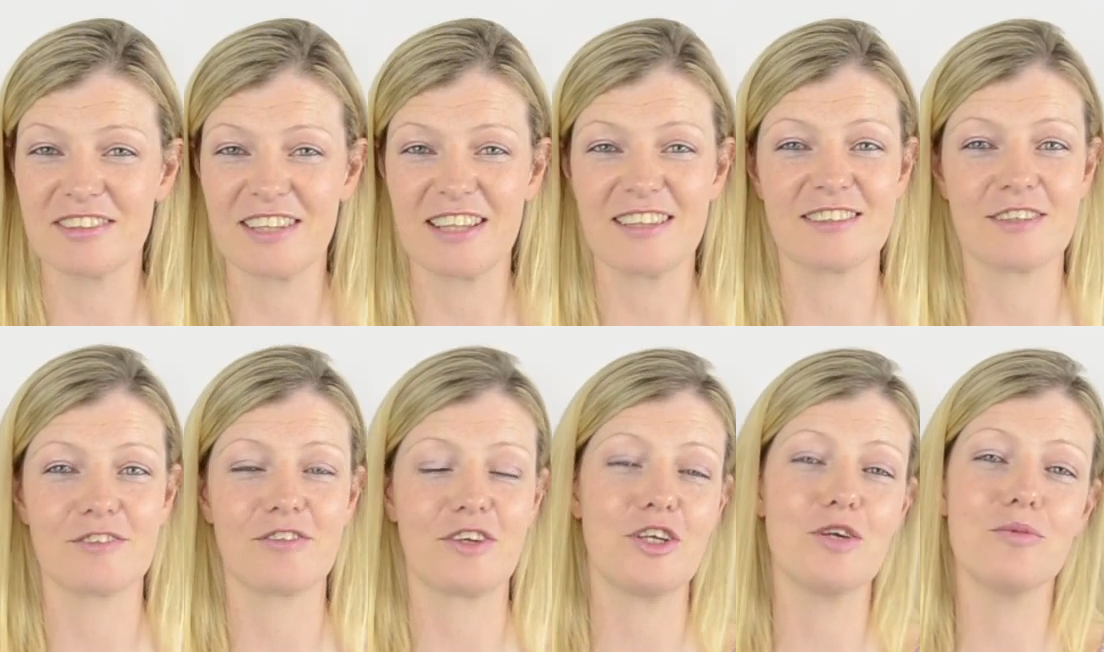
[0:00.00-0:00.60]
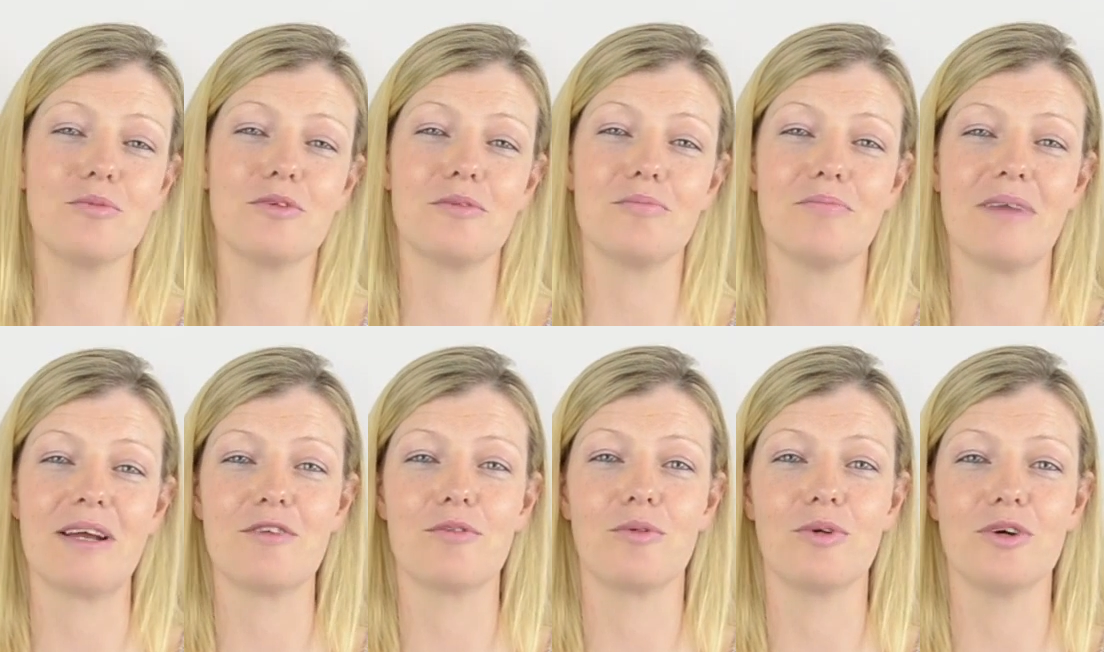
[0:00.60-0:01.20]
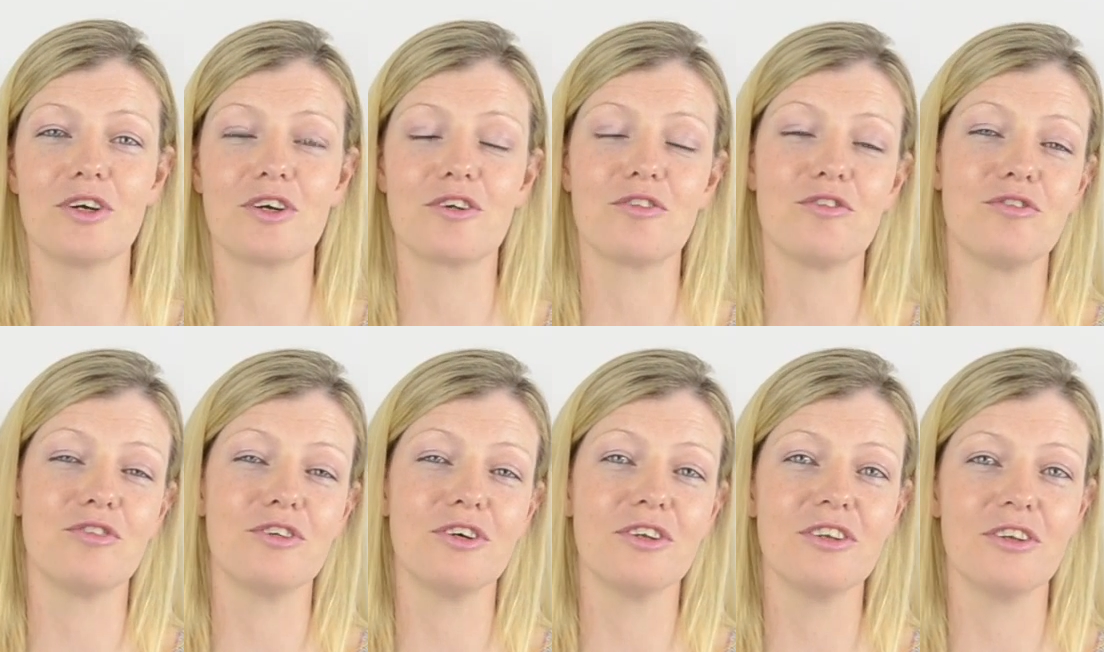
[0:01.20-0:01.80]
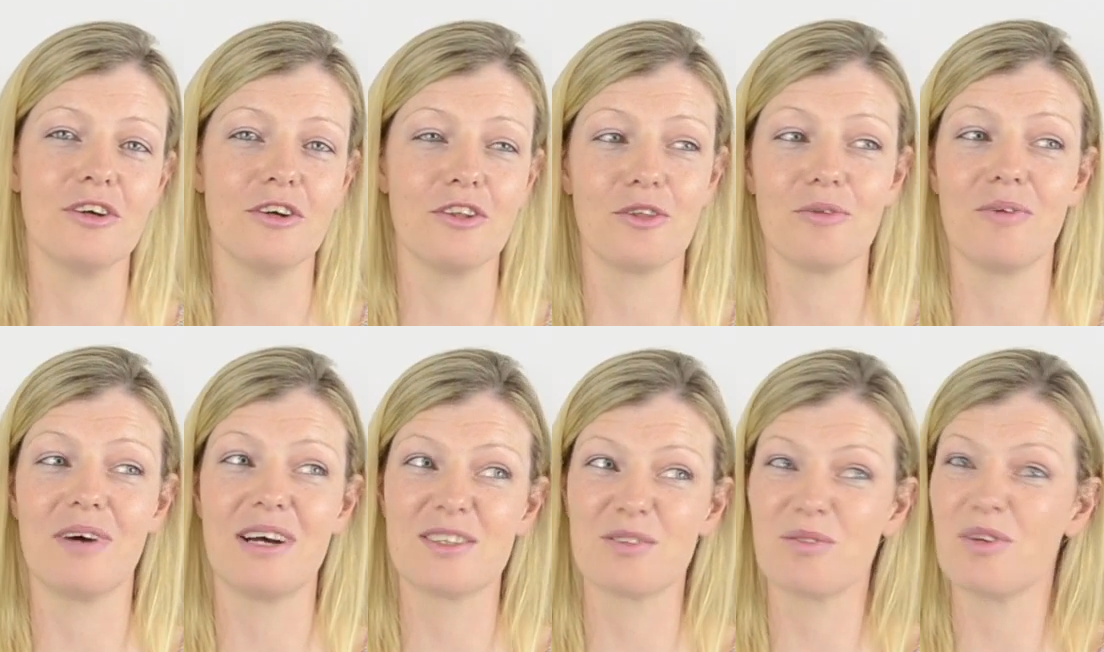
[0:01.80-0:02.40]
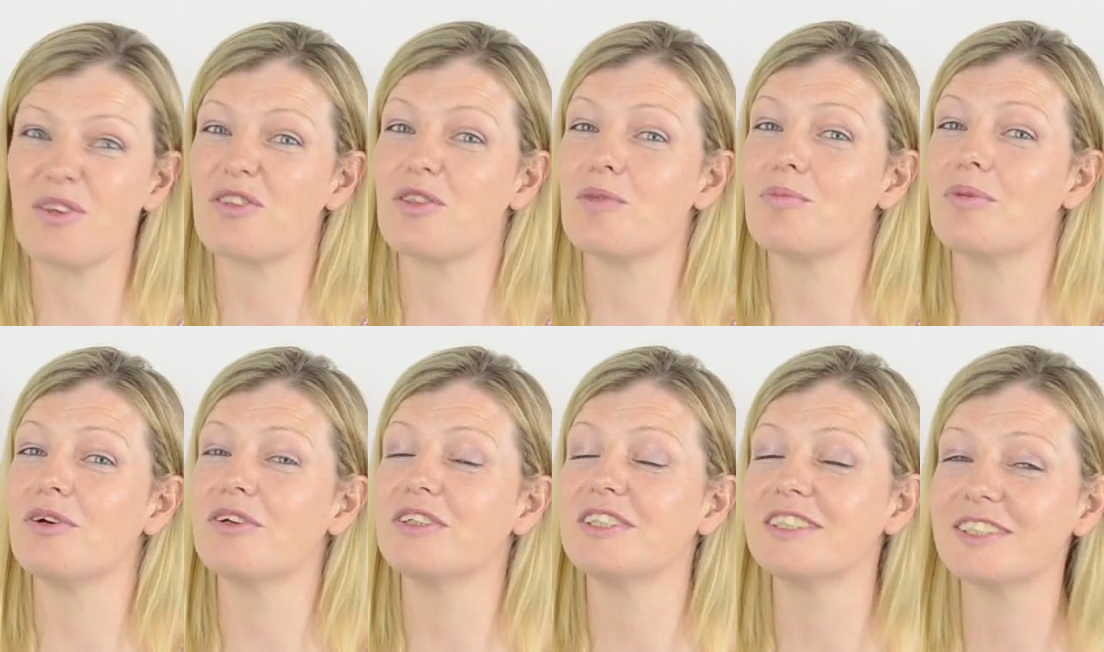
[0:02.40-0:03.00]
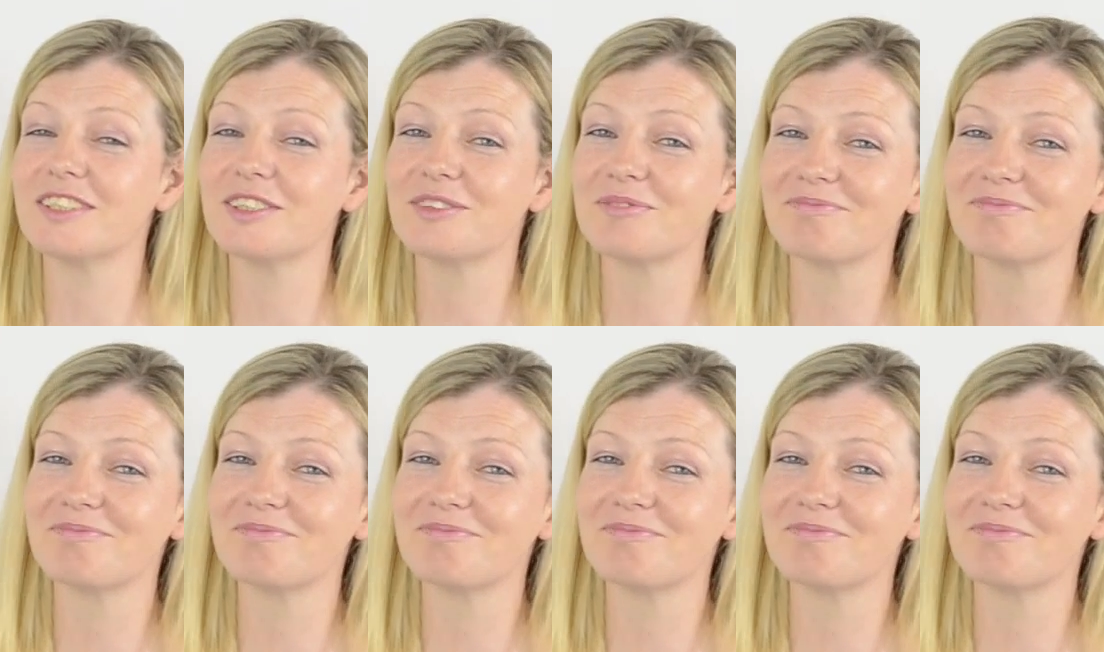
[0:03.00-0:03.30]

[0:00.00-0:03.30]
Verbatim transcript: a sense of humour and make work fun, otherwise what's the point?